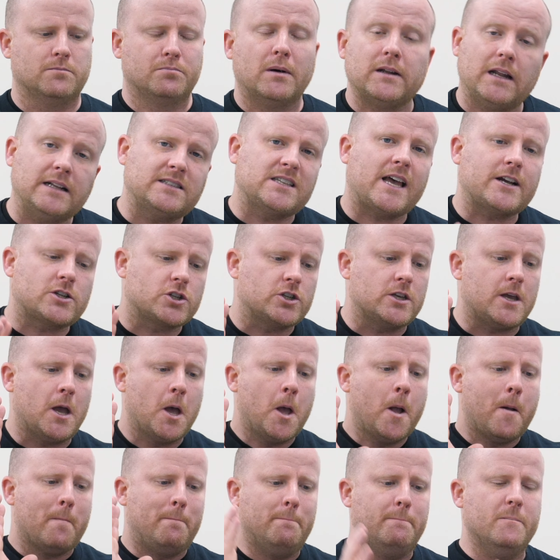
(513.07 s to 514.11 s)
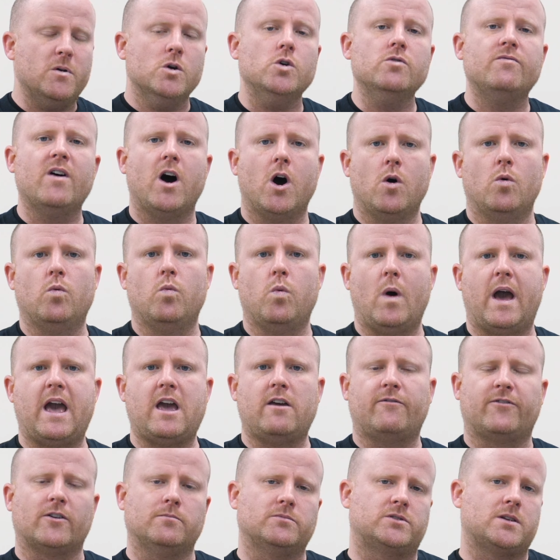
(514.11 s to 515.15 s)
But let's actually move away
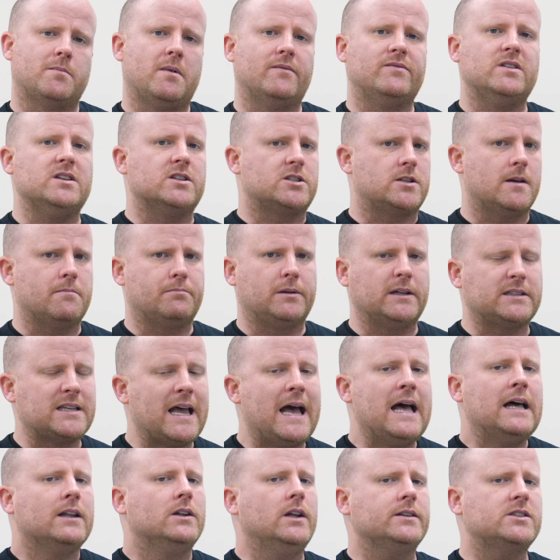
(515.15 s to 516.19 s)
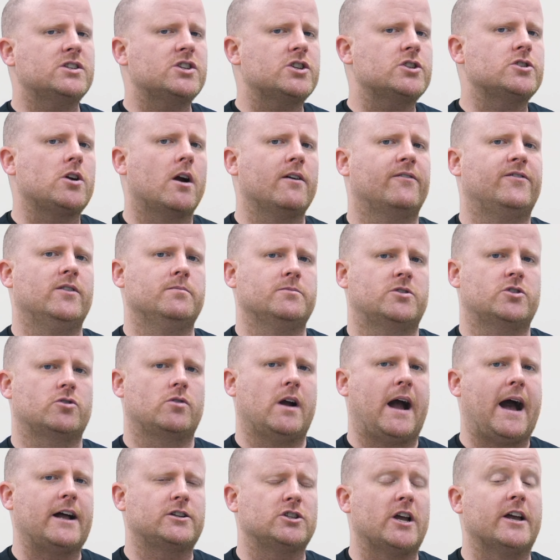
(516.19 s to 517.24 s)
from some of these templates. Let's start from
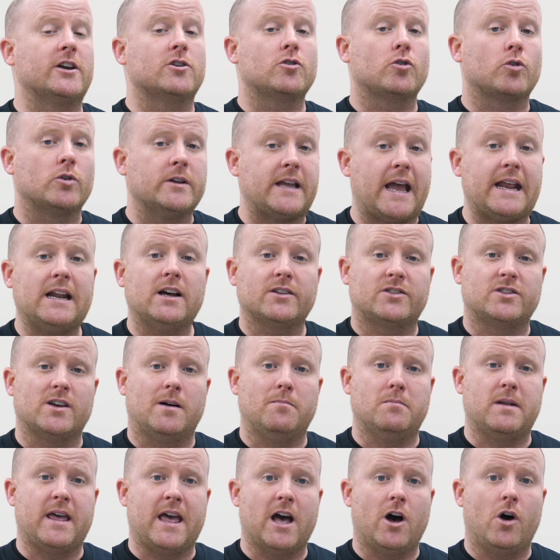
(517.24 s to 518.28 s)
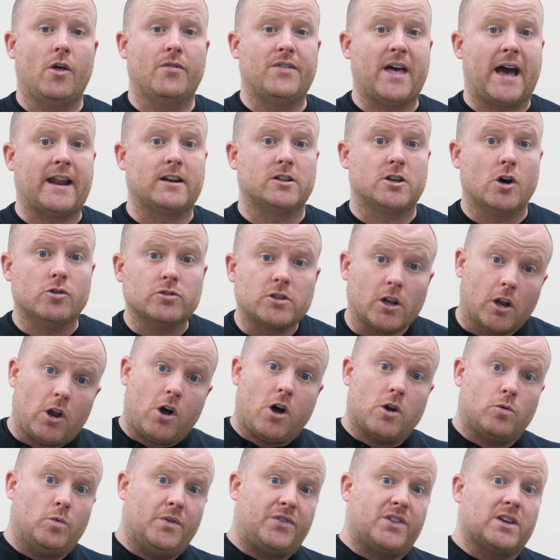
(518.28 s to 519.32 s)
scratch and create a thumbnail that goes
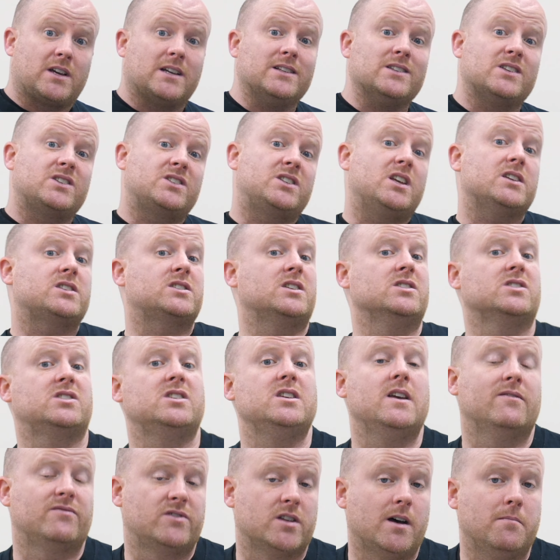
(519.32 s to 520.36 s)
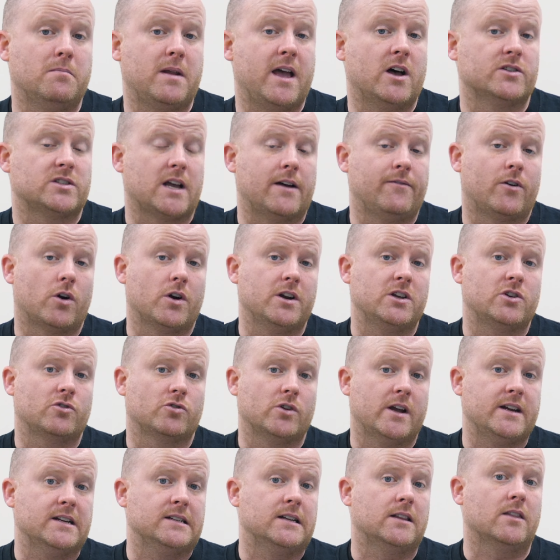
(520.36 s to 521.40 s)
along with the consistency of thumbnails I've already
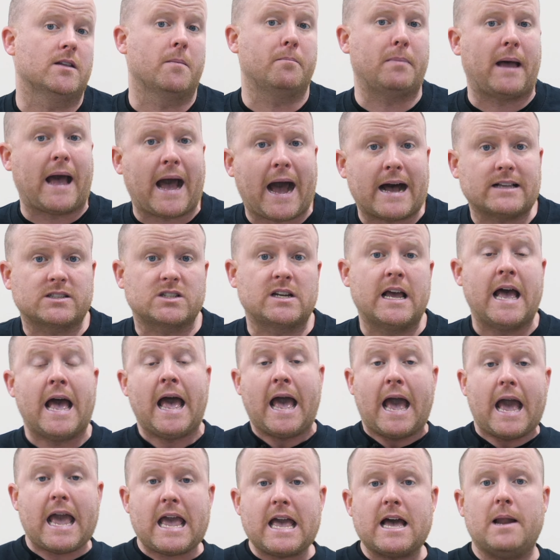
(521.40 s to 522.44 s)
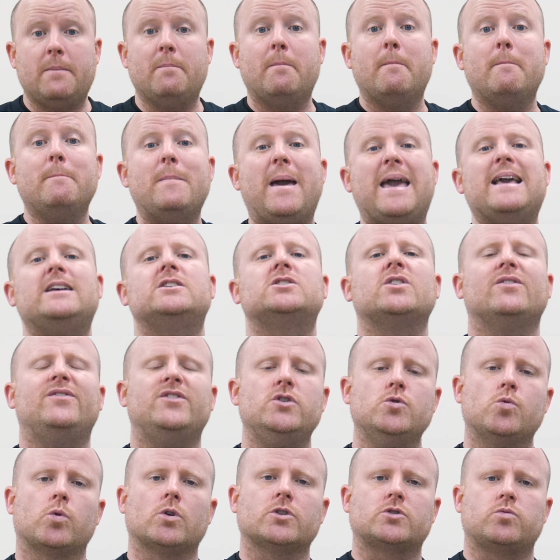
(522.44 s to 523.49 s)
created in the past and makes
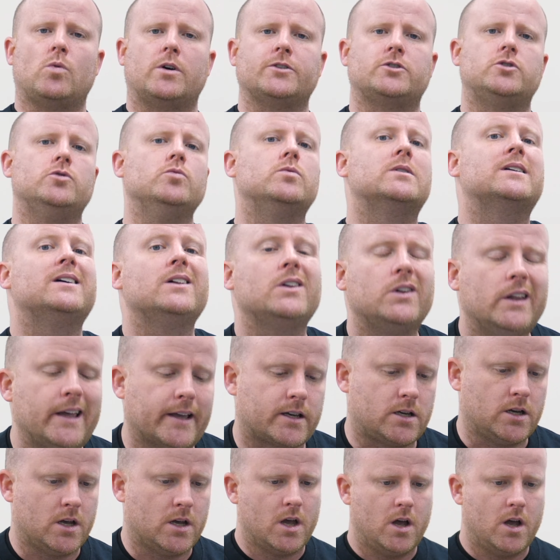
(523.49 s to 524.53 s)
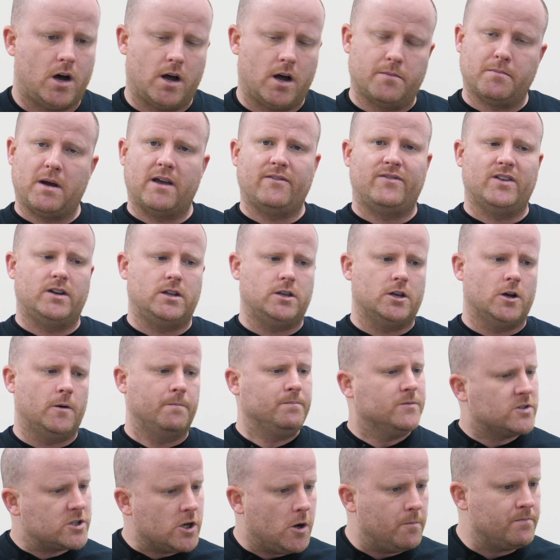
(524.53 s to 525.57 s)
viewers want to click on my video.
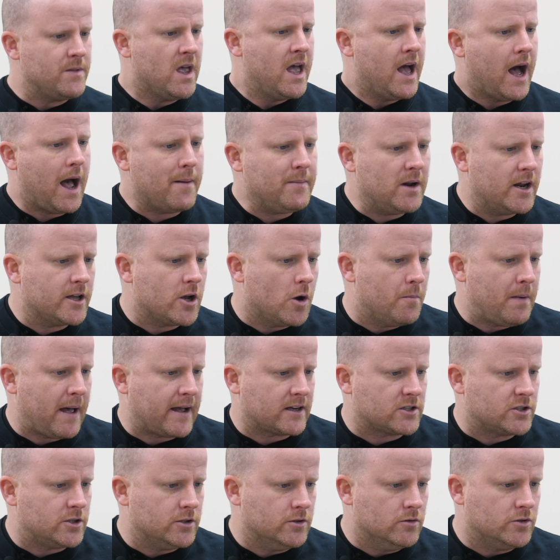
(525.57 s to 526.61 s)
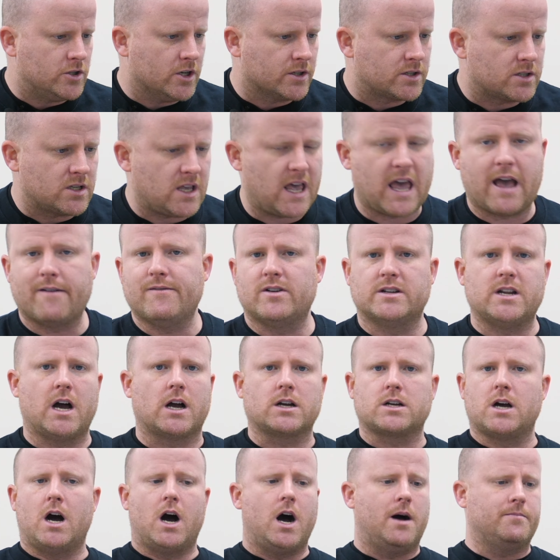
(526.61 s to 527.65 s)
So I'm gonna go back to just
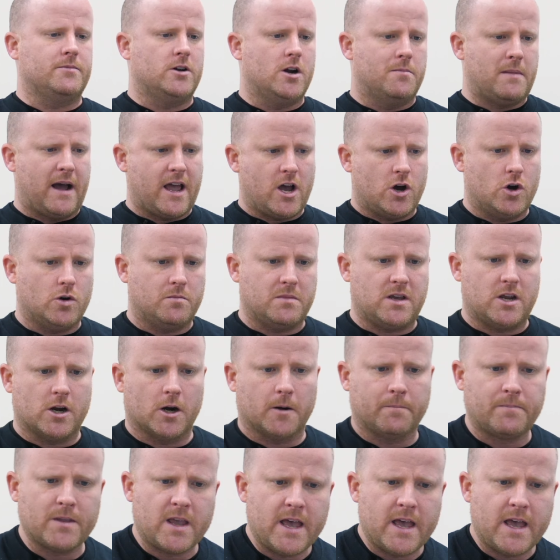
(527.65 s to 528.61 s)
canva.com, my home here.